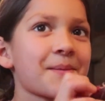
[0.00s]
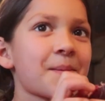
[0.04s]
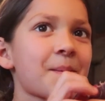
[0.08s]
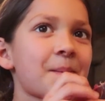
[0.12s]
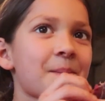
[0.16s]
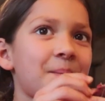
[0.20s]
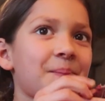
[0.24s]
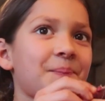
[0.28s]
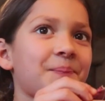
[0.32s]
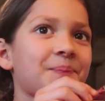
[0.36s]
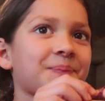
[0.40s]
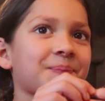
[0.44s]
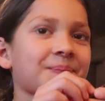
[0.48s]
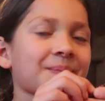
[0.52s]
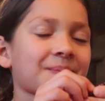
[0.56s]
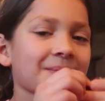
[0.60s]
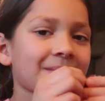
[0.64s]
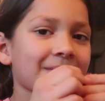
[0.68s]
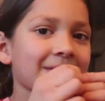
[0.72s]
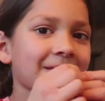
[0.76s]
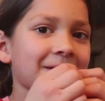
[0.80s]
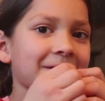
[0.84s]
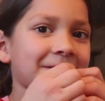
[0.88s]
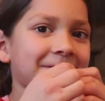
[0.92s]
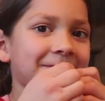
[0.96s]
Do you think
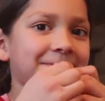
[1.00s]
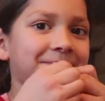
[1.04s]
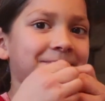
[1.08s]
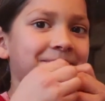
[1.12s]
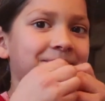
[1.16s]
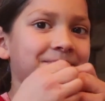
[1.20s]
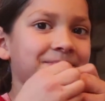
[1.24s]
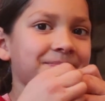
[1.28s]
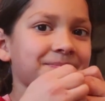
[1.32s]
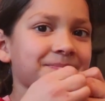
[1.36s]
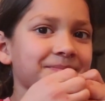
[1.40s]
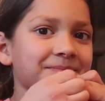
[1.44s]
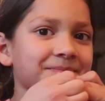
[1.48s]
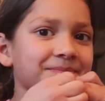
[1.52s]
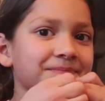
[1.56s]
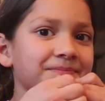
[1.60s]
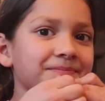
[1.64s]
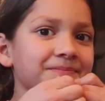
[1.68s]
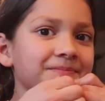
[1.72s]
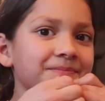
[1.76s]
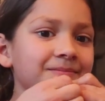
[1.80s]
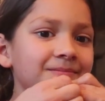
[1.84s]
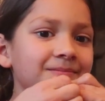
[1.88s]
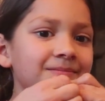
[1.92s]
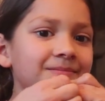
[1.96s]
people who've never tried
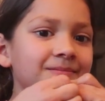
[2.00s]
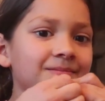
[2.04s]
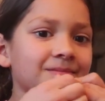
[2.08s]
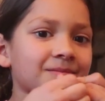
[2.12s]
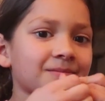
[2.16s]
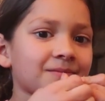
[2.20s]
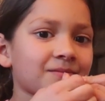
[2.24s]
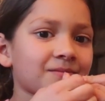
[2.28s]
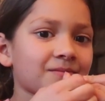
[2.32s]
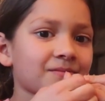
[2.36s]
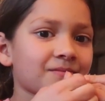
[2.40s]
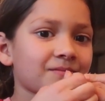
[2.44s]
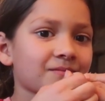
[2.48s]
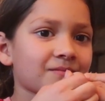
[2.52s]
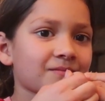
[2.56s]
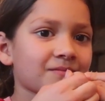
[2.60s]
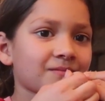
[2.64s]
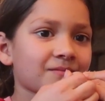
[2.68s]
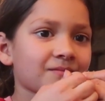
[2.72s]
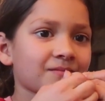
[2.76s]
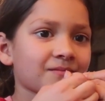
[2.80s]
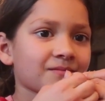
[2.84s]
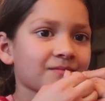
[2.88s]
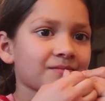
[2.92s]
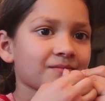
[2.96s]
just
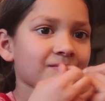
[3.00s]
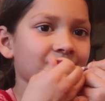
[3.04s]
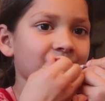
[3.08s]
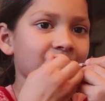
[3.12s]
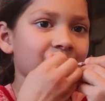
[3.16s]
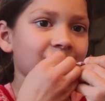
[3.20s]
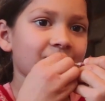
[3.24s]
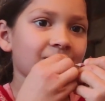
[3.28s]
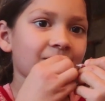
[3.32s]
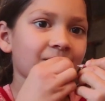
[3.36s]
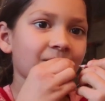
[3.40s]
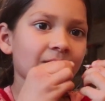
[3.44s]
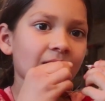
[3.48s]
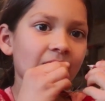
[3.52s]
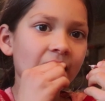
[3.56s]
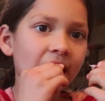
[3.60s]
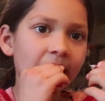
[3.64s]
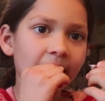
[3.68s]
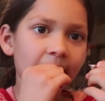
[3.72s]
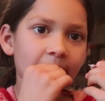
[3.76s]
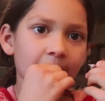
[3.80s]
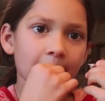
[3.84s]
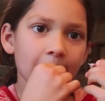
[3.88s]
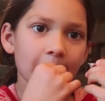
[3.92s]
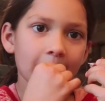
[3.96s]
salt curing meat and
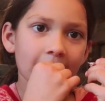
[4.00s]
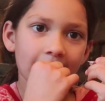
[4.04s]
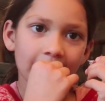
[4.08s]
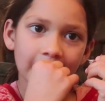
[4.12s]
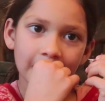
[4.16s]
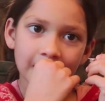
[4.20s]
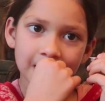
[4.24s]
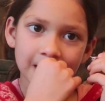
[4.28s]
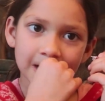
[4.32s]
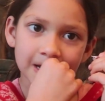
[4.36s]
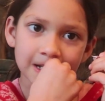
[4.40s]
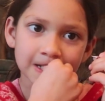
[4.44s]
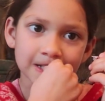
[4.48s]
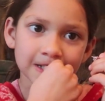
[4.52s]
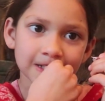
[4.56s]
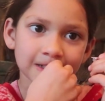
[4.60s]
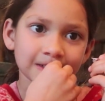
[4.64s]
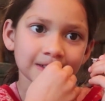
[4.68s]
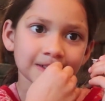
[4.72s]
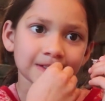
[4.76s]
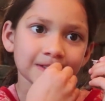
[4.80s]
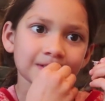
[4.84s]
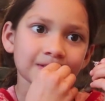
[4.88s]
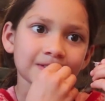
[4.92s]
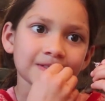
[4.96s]
drying it themselves should give
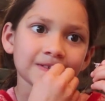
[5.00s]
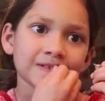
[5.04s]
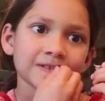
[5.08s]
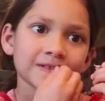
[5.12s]
it a try